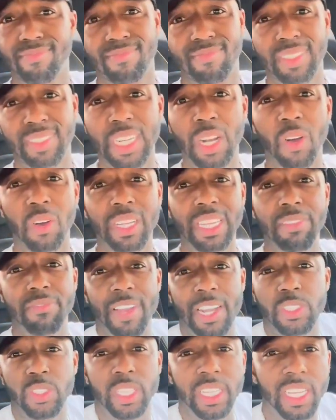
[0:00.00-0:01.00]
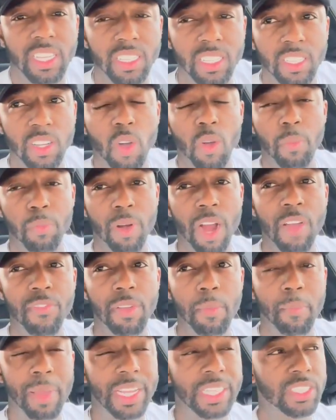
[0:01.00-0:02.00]
eventually go and
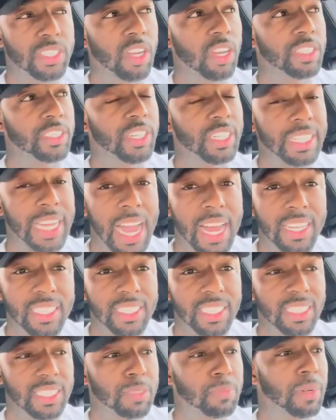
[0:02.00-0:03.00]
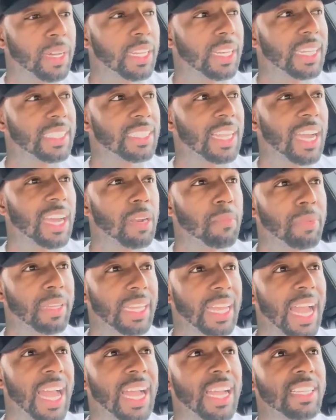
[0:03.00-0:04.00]
profit based on your analysis, but it's not going to
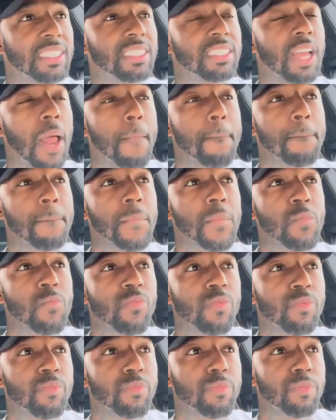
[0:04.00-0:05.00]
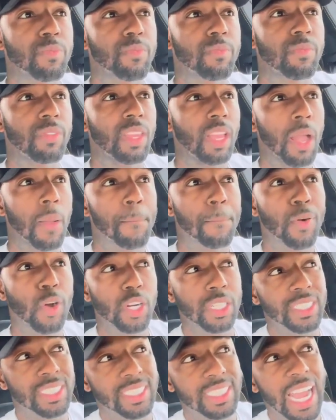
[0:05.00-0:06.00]
be as
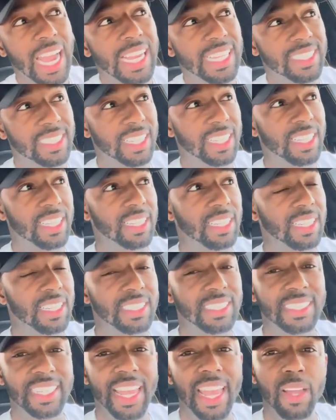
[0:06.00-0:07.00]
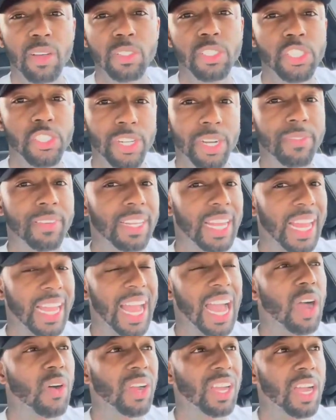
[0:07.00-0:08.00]
precise and skill driven like
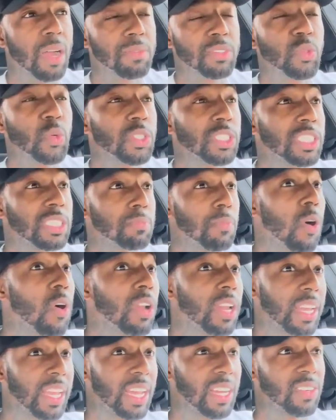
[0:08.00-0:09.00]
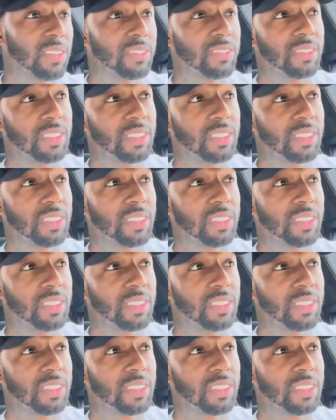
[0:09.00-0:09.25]
how it comes to a small account.